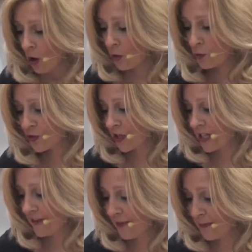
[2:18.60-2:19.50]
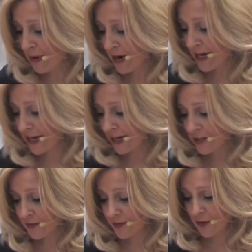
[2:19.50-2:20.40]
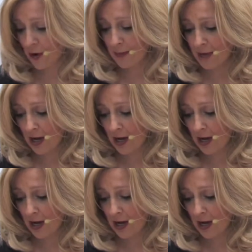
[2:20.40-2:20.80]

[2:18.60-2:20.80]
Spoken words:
Also, if you're buying it from